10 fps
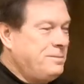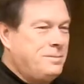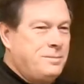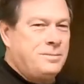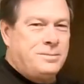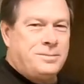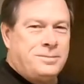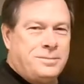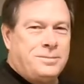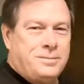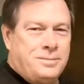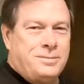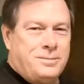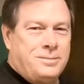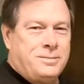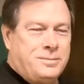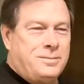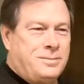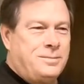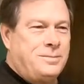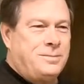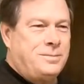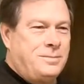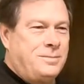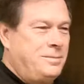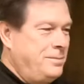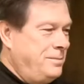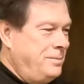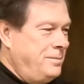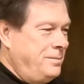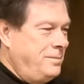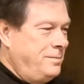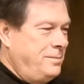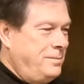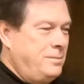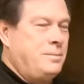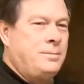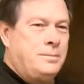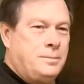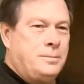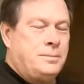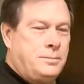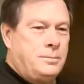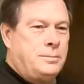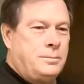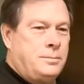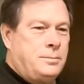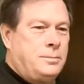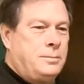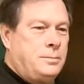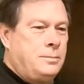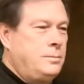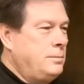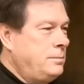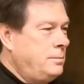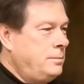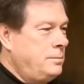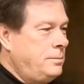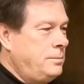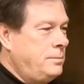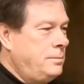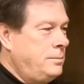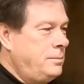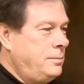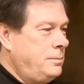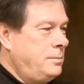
This person isn't speaking.